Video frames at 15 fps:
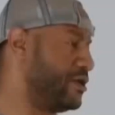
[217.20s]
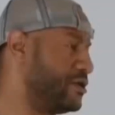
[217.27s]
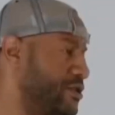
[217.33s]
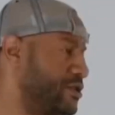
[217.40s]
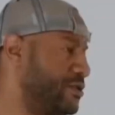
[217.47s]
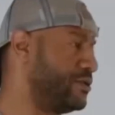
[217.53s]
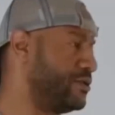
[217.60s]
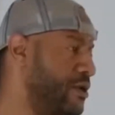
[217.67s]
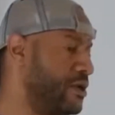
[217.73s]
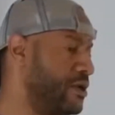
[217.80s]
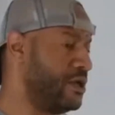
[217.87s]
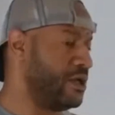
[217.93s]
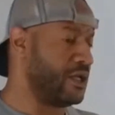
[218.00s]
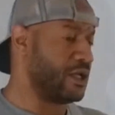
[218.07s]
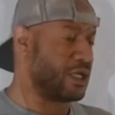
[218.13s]
often show up
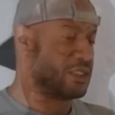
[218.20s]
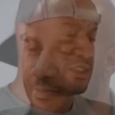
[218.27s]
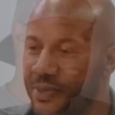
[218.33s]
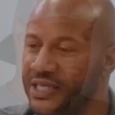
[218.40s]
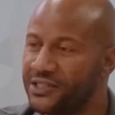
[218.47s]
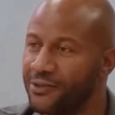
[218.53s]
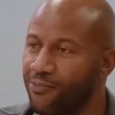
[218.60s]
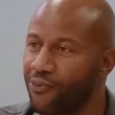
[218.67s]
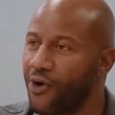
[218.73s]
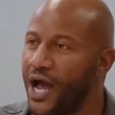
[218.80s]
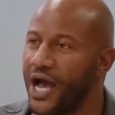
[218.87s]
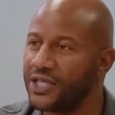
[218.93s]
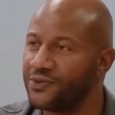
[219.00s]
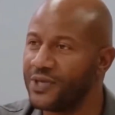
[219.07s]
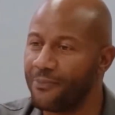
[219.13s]
late to filming,
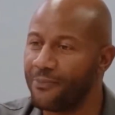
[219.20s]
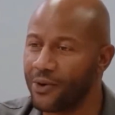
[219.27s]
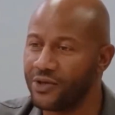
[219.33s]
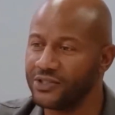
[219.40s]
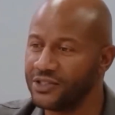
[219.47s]
or